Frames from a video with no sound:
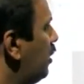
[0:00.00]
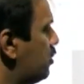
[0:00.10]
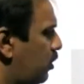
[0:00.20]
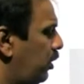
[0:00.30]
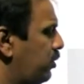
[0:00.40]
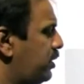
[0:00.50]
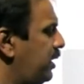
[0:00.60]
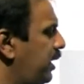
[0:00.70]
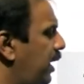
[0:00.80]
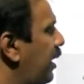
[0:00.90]
So you see
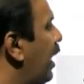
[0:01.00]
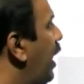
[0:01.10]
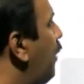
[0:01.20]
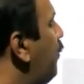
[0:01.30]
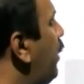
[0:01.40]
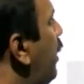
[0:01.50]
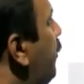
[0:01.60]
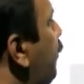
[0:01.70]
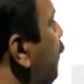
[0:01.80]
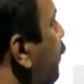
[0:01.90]
here, our
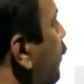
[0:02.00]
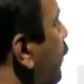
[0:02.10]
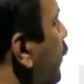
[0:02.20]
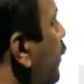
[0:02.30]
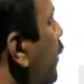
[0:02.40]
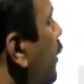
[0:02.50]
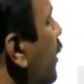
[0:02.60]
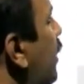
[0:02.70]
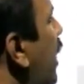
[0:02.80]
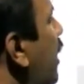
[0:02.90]

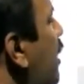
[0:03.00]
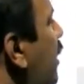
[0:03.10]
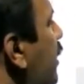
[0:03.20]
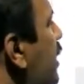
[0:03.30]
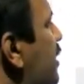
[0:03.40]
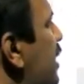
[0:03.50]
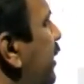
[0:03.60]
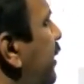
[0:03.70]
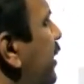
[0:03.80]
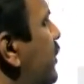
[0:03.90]
current is
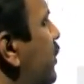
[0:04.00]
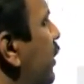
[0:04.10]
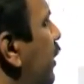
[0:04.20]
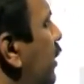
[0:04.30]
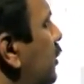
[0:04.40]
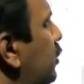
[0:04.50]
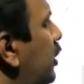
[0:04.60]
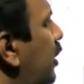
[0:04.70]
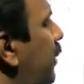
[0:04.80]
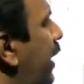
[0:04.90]
like this. So
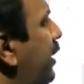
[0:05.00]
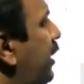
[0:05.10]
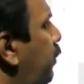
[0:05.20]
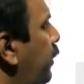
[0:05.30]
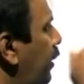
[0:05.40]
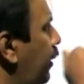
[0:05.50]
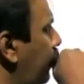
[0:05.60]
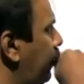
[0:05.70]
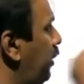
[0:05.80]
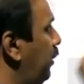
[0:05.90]
the magnetic field
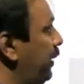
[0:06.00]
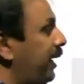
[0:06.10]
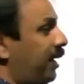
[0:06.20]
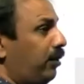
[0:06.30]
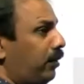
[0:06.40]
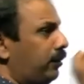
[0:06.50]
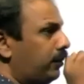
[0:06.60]
will be around.